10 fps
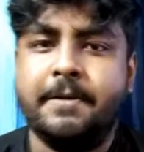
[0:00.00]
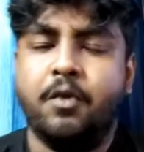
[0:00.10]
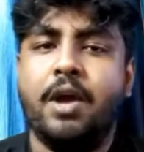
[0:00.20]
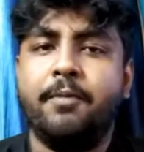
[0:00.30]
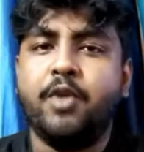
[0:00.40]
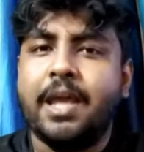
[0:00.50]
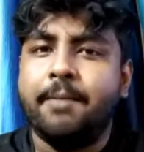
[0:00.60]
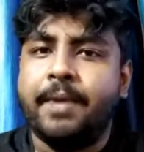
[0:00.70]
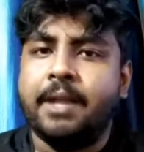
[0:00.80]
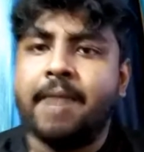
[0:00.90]
we have to
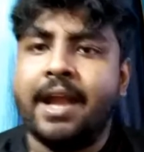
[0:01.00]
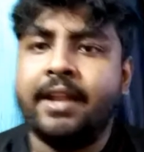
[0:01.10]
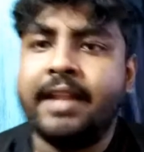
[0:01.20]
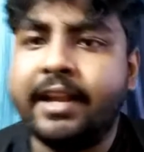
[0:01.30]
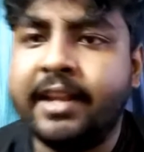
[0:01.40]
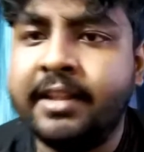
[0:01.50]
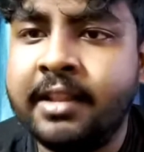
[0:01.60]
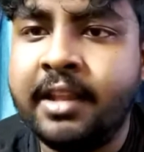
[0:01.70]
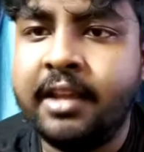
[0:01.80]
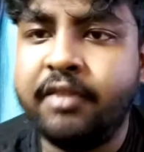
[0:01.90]
keep in mind that
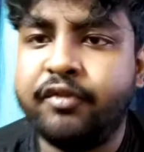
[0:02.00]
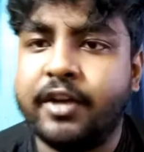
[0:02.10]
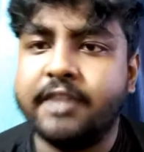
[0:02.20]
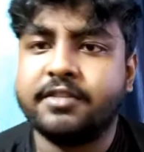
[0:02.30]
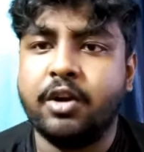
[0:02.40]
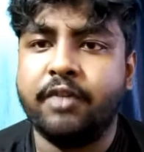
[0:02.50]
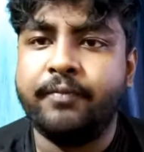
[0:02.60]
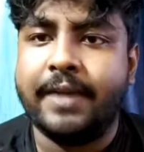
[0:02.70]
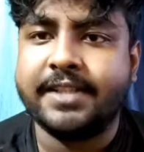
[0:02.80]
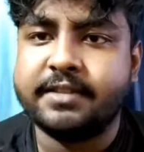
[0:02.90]
in the first round
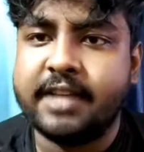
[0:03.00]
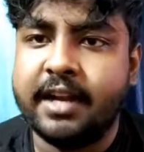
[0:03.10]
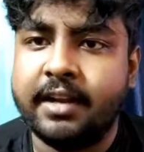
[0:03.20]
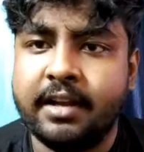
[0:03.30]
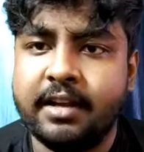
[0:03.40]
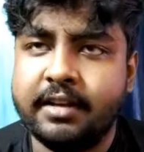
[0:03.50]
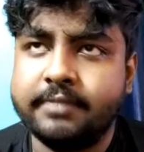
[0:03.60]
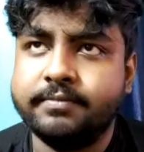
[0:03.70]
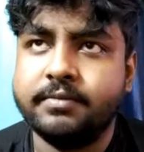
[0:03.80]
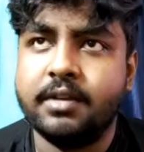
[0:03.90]
of matches
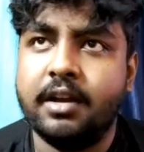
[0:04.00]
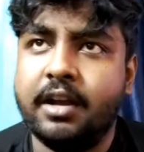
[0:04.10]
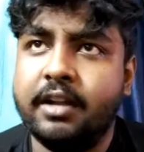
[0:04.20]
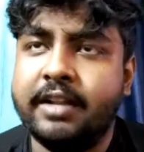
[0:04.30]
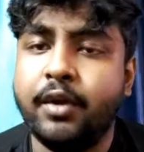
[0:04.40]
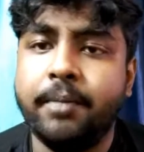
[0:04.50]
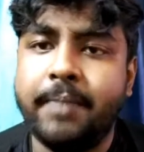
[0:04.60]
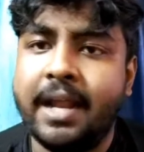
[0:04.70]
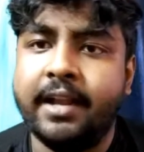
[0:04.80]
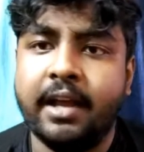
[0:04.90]
that we
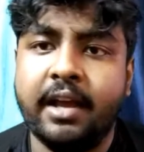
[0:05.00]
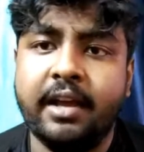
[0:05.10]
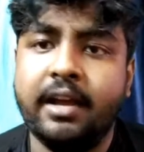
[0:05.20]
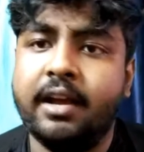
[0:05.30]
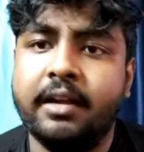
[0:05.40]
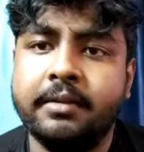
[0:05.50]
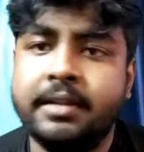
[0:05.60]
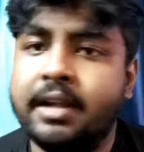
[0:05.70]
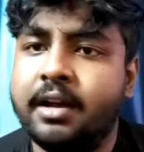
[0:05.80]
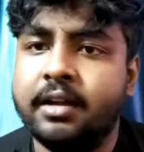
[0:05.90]
played,
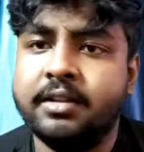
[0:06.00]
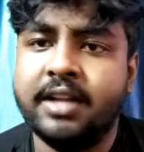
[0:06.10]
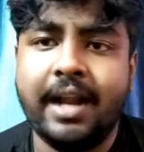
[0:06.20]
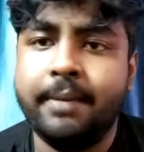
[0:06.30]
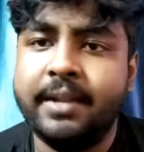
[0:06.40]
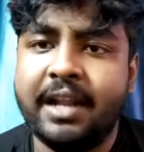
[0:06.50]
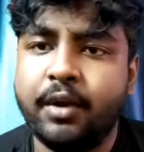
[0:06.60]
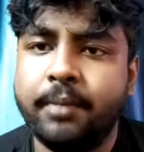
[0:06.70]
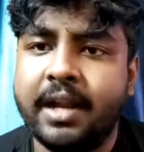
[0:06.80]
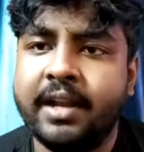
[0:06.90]
the derby
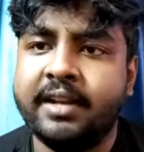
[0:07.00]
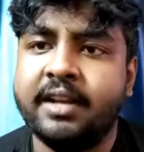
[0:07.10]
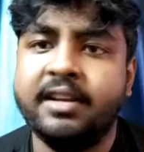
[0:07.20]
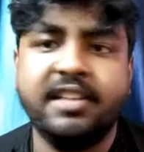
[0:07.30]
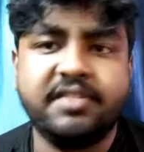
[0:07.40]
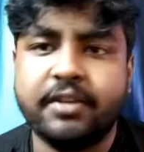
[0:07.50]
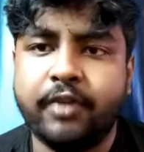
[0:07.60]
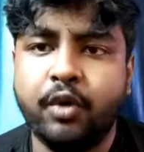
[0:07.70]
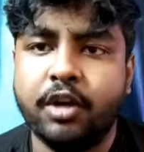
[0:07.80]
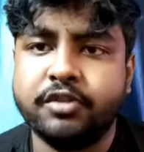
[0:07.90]
that we played at Di
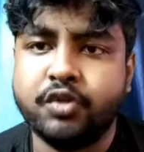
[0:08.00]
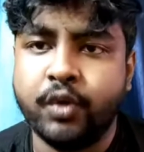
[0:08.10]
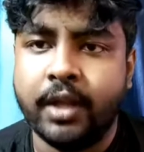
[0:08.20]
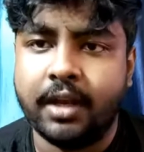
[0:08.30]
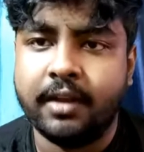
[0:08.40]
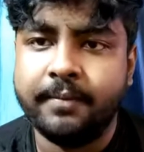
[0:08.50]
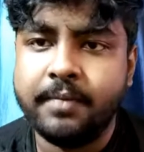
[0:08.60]
Stefano, we lost 2-0.